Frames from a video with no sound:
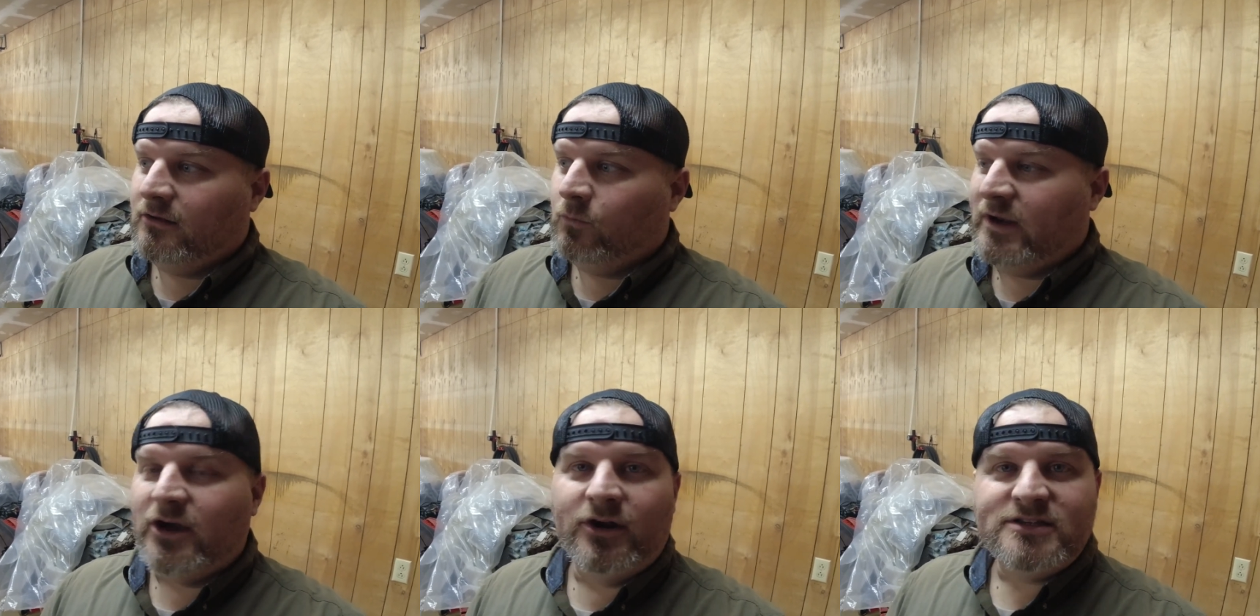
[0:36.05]

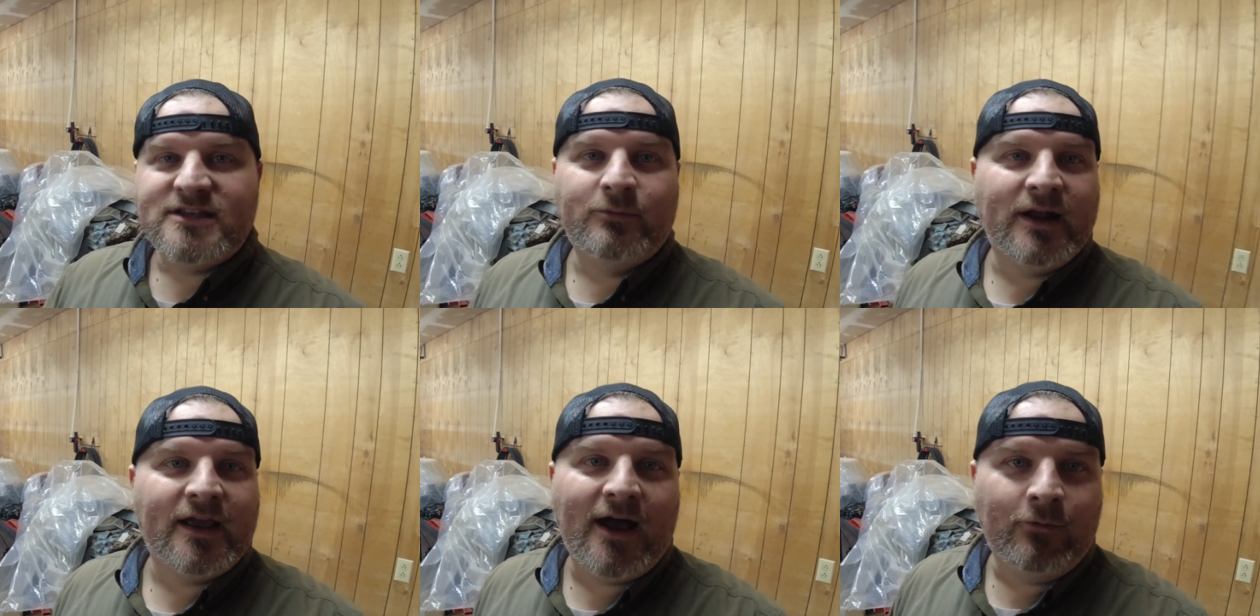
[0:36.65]
We noticed that when
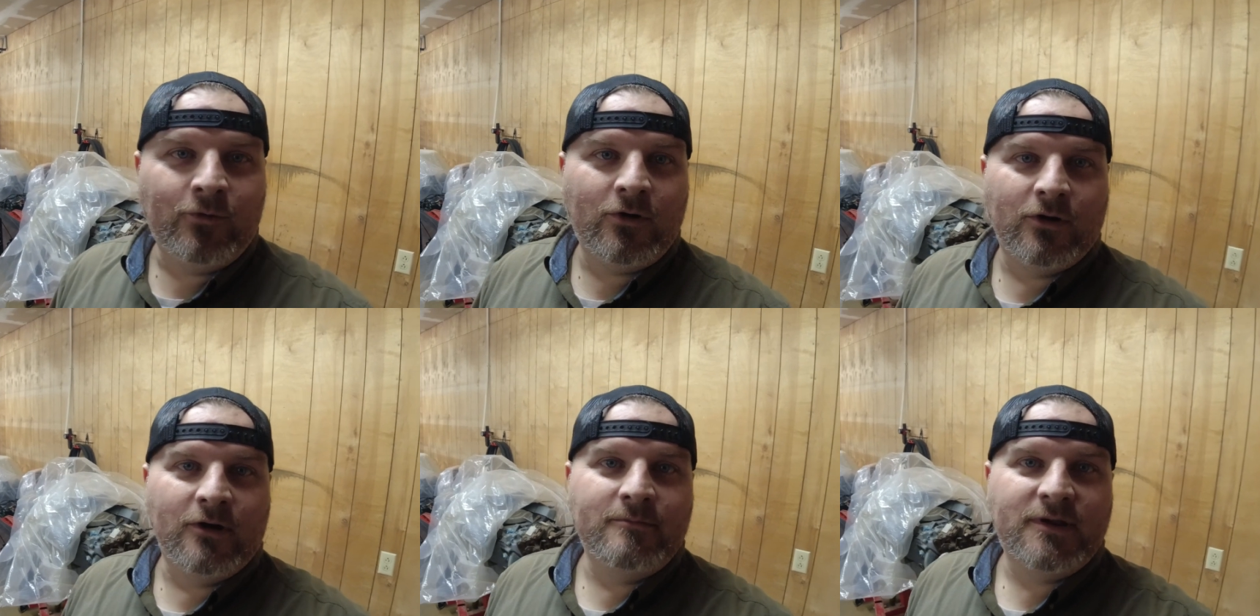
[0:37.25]
it got
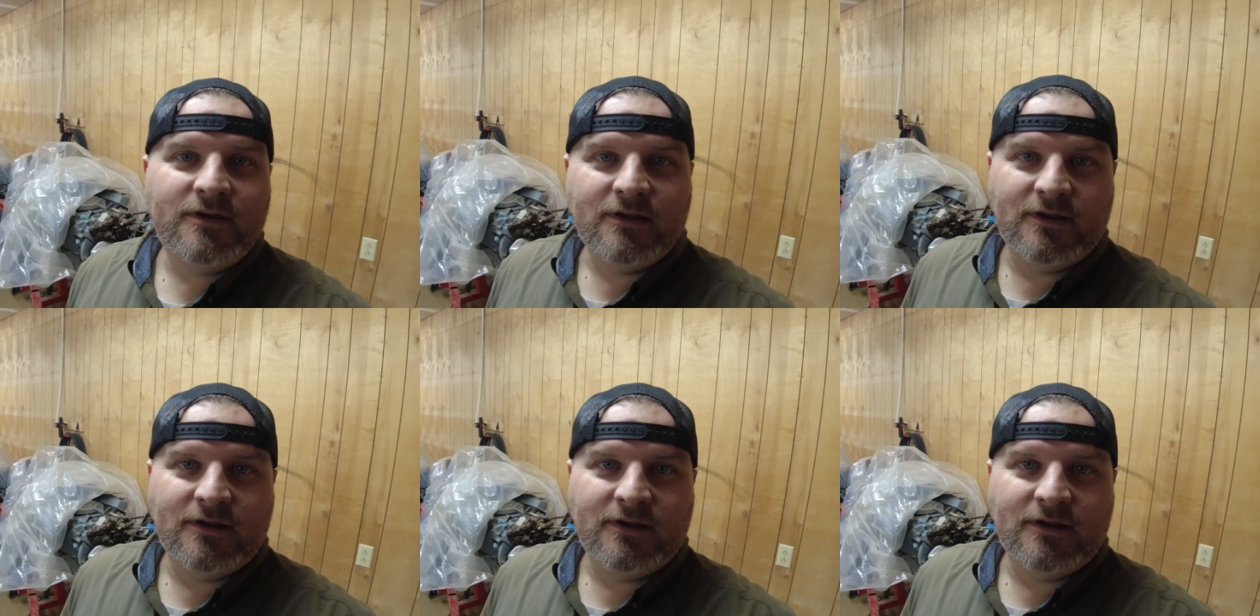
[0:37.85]
warm,